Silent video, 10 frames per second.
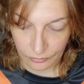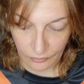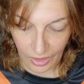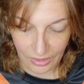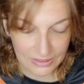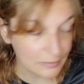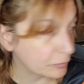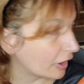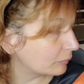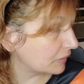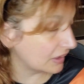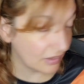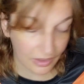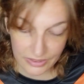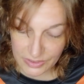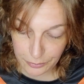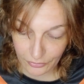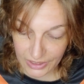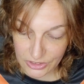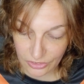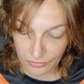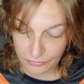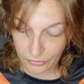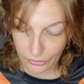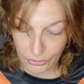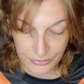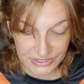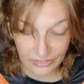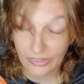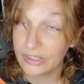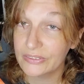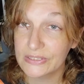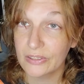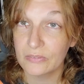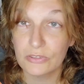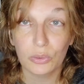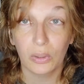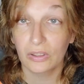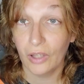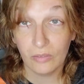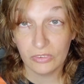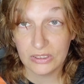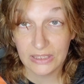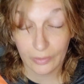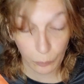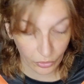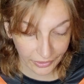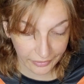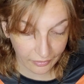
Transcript: It's brought me inspiration for a new series of short novels I'm working